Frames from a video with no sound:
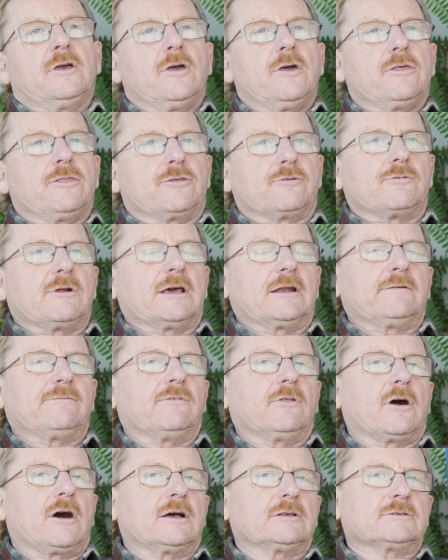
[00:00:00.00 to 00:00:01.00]
Threat of
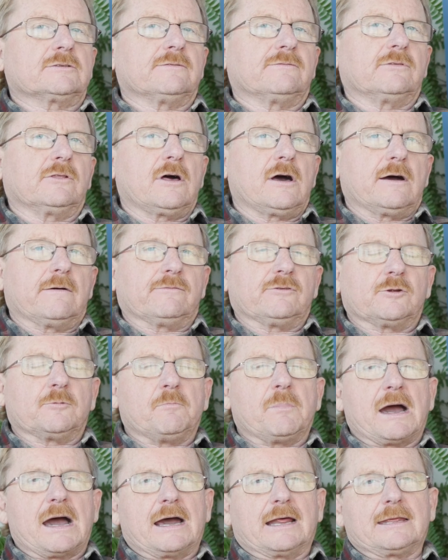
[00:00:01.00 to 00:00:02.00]
loss of love. Your
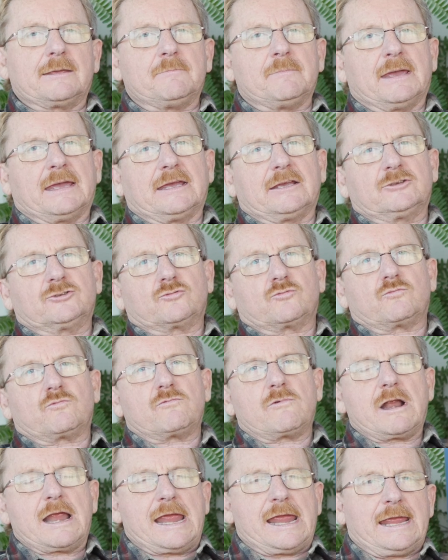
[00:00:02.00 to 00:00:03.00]
body makes
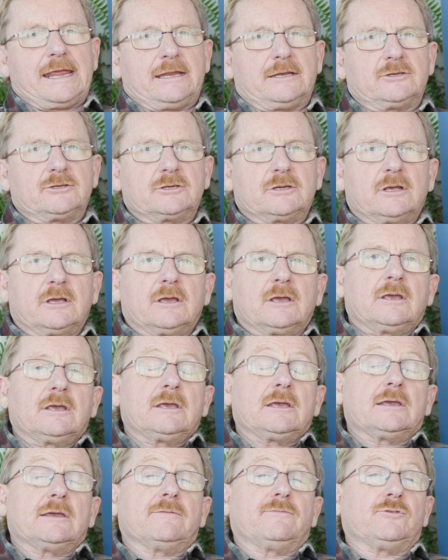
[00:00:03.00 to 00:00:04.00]
rage.
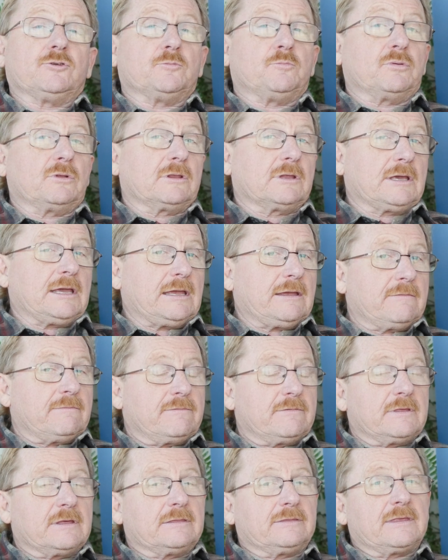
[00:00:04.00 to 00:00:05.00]
If you
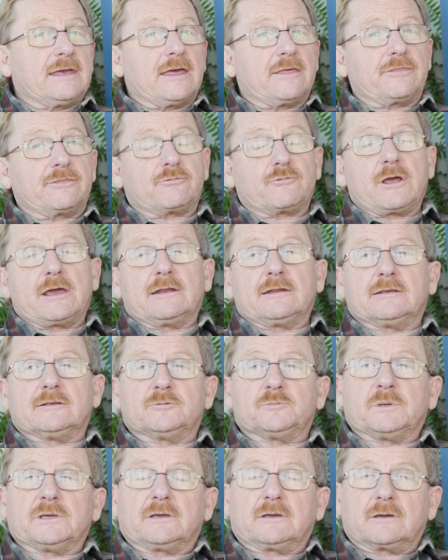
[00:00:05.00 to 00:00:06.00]
believe that that threat is
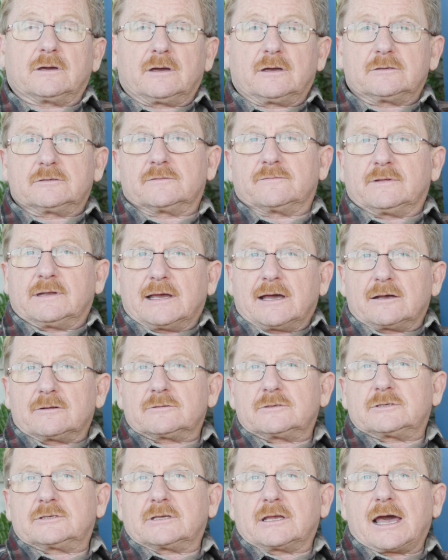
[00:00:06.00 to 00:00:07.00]
because of an
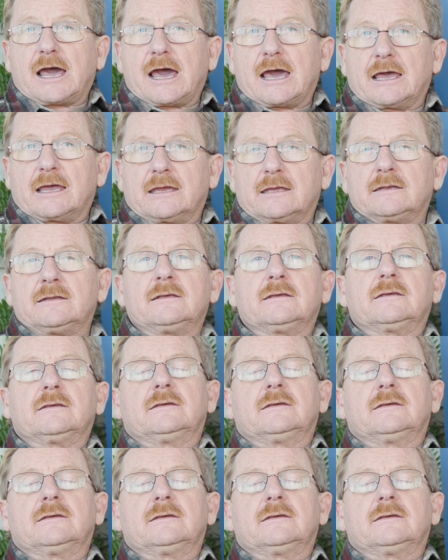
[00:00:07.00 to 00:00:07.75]
outside